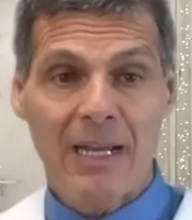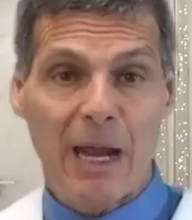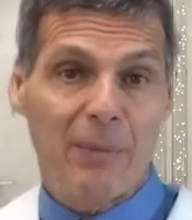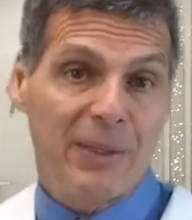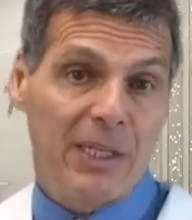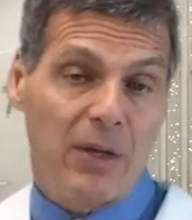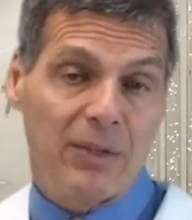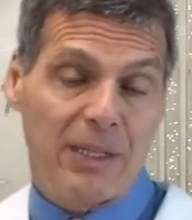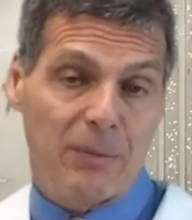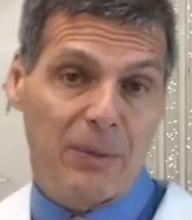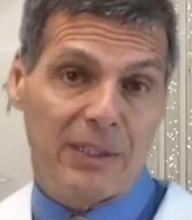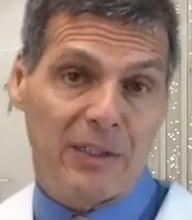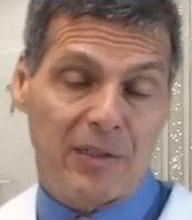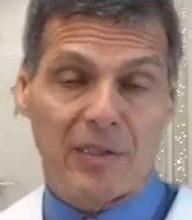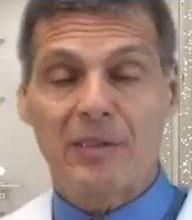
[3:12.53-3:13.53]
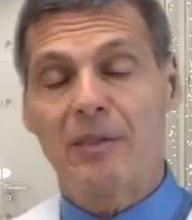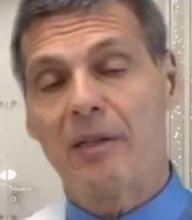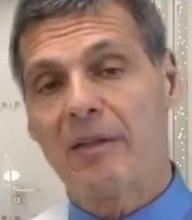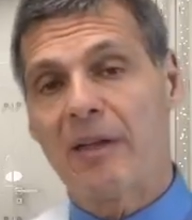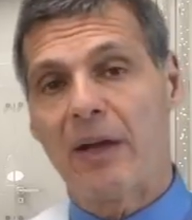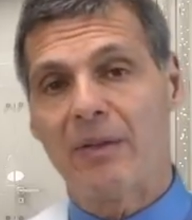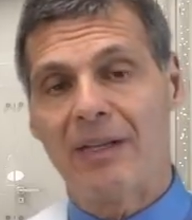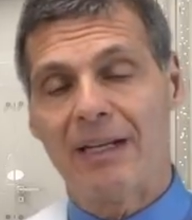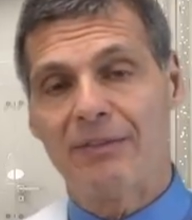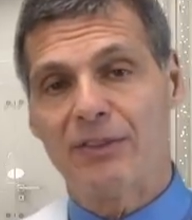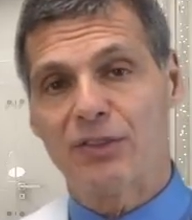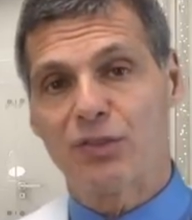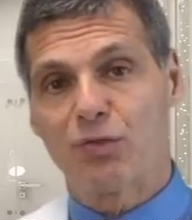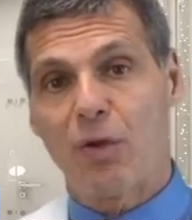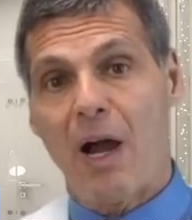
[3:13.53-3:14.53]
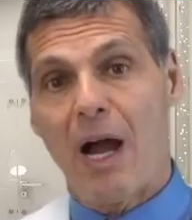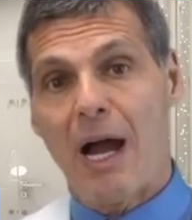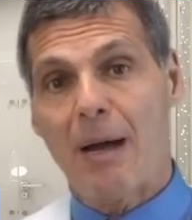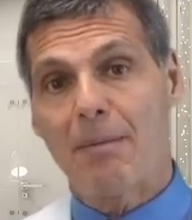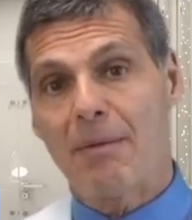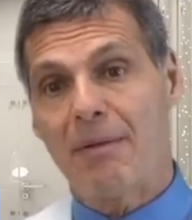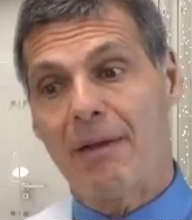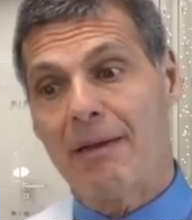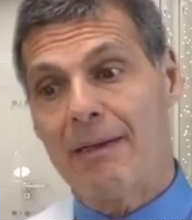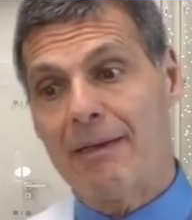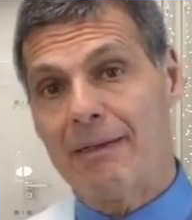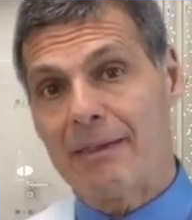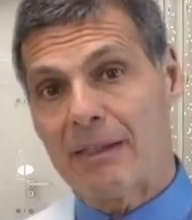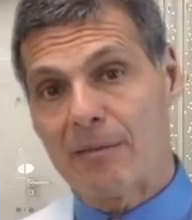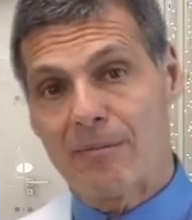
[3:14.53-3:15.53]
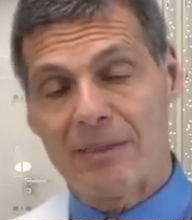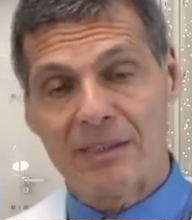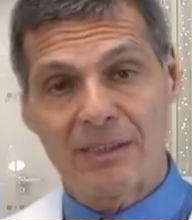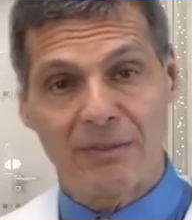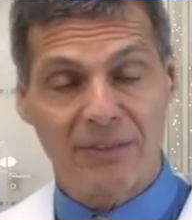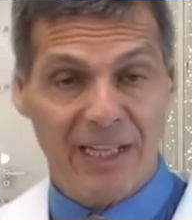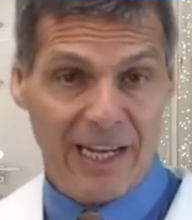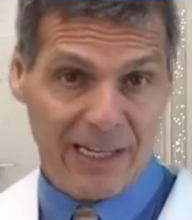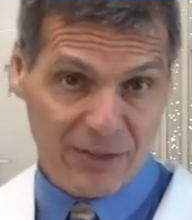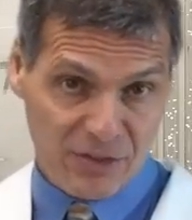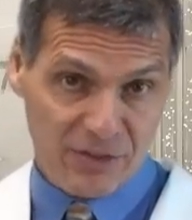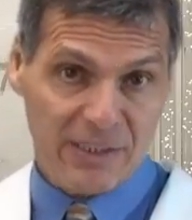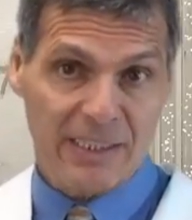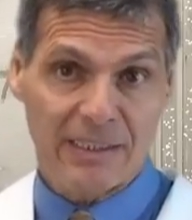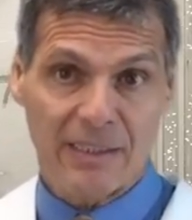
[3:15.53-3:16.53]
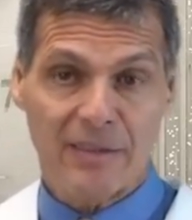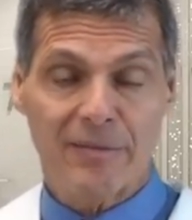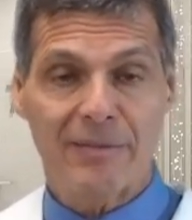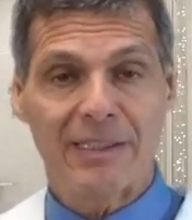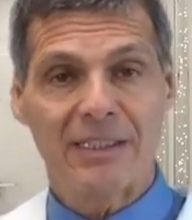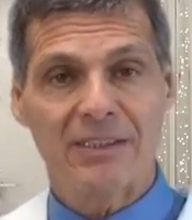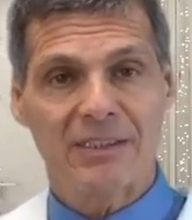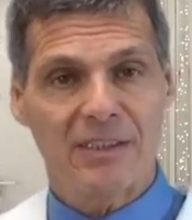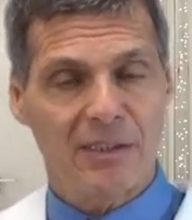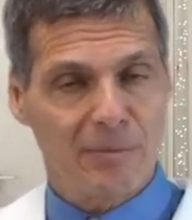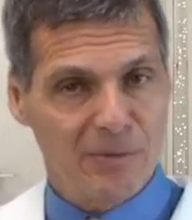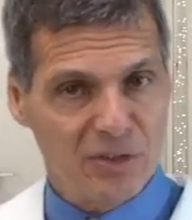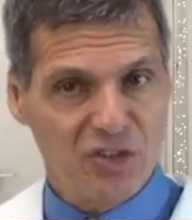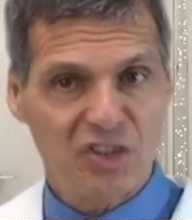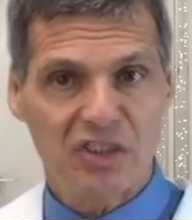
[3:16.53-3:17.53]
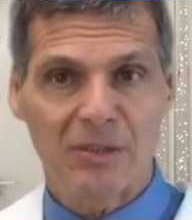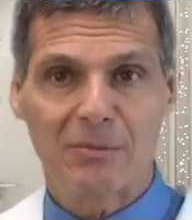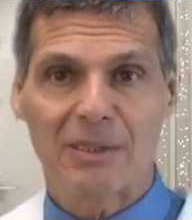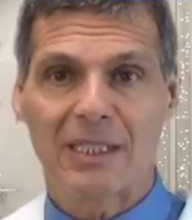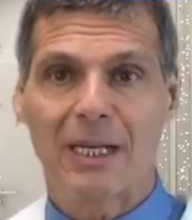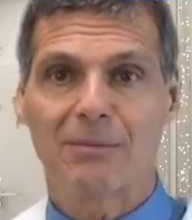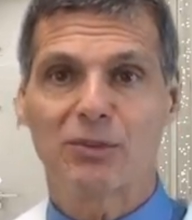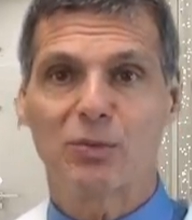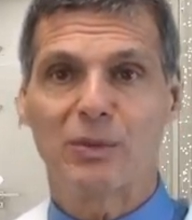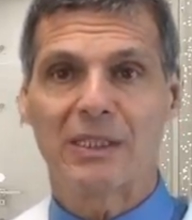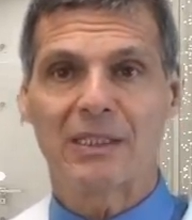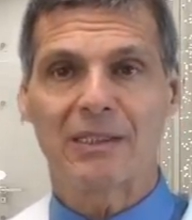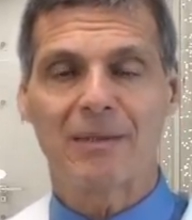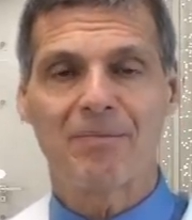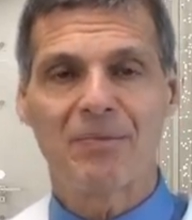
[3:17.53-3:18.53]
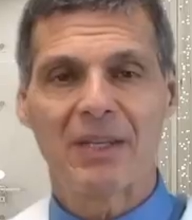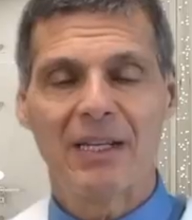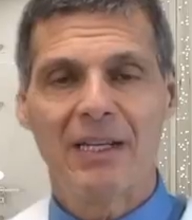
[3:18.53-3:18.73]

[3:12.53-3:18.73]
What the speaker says: And we know that when your glutathione levels drop, your risk of cancer can increase, your immune system becomes weaker.